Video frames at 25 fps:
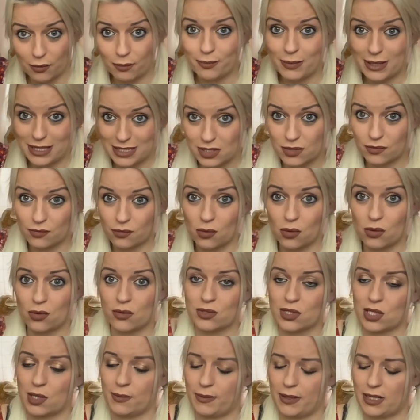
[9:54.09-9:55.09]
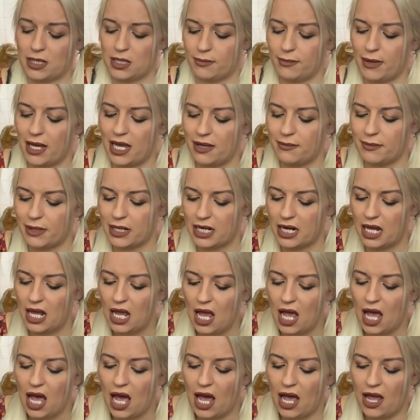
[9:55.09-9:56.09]
bits of walls up at the moment
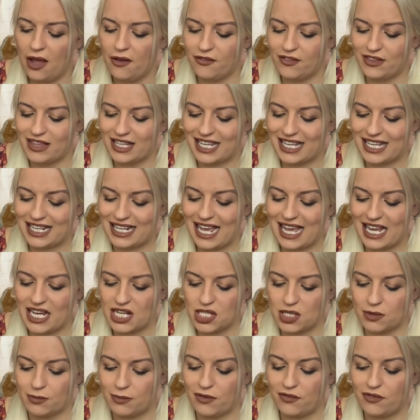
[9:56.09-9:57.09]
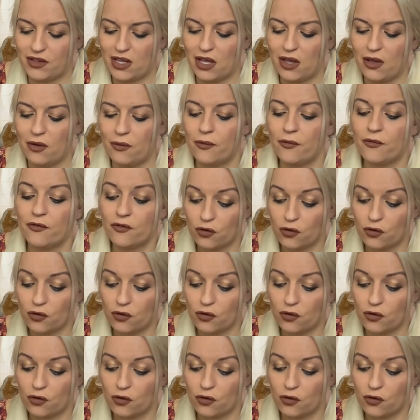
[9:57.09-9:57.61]
over the connection with you